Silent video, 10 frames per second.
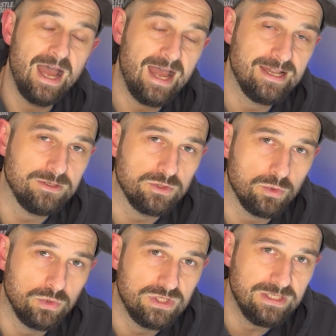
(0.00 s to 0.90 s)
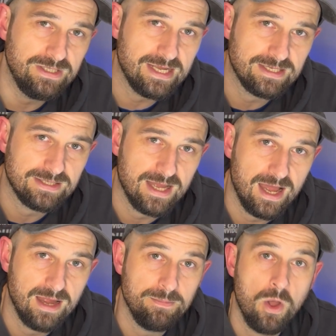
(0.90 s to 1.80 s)
And until next
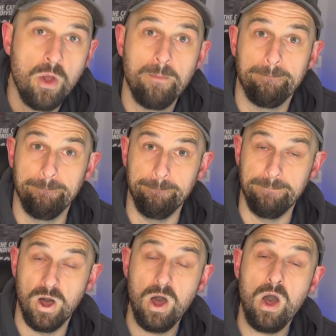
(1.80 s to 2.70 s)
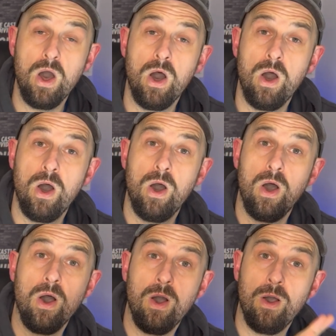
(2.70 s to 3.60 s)
time,
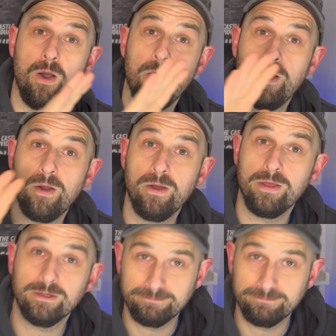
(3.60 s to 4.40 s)
bye!